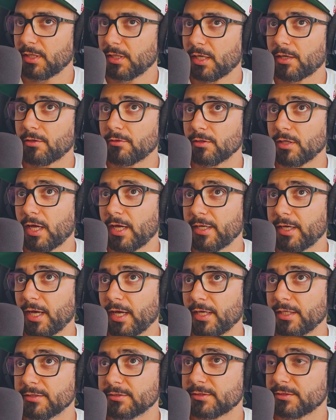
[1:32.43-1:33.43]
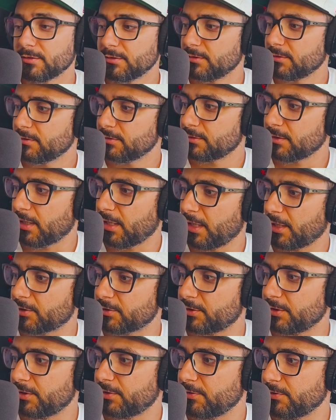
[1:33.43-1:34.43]
I don't lie, guys. I
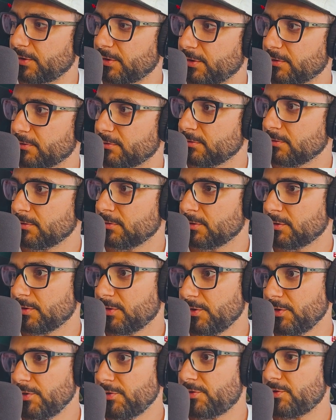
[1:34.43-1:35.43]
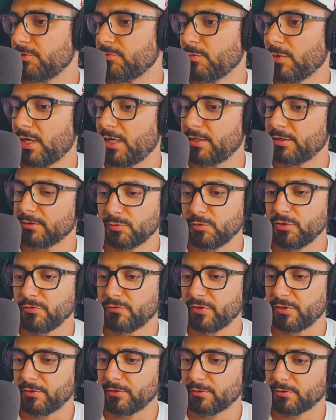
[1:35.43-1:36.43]
actually do it. YouTube might
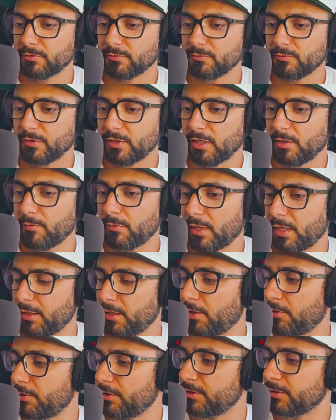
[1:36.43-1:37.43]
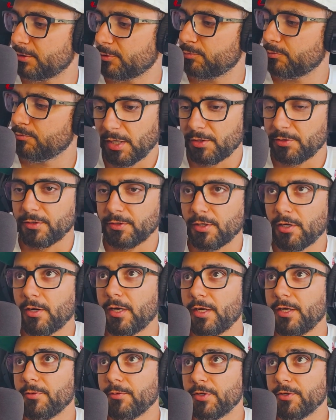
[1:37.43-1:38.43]
remove it without my notice, but I do it.
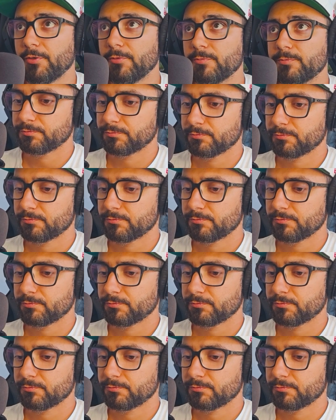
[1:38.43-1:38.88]
All right, here we go.